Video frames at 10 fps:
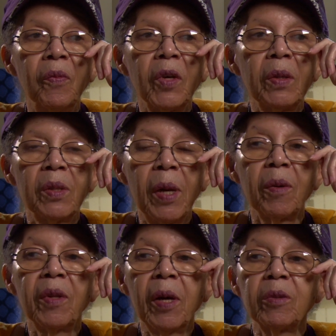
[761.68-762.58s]
because
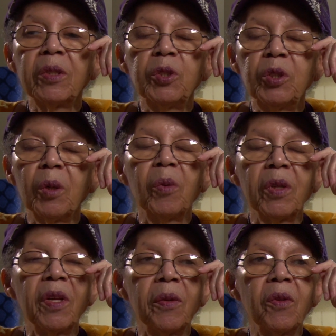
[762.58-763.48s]
that was to show
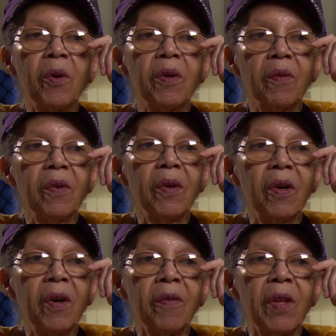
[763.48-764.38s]
what they thought
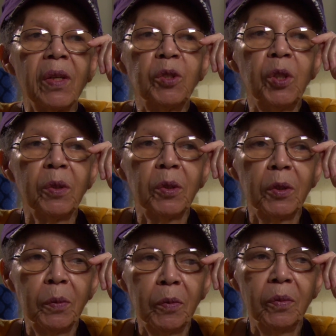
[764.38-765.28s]
of that
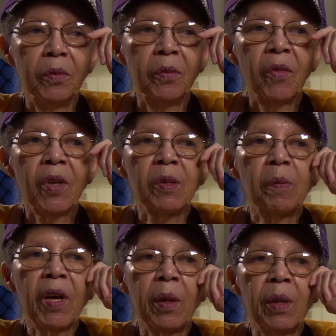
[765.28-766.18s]
church. Because
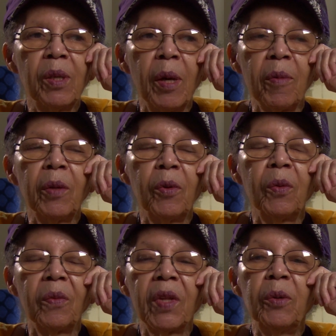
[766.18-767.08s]
by that time they
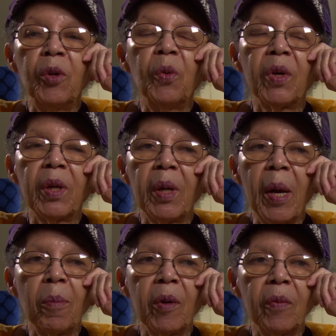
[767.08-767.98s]
knew what had
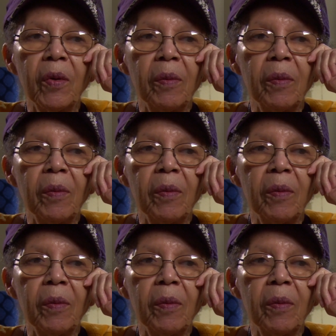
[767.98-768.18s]
happened.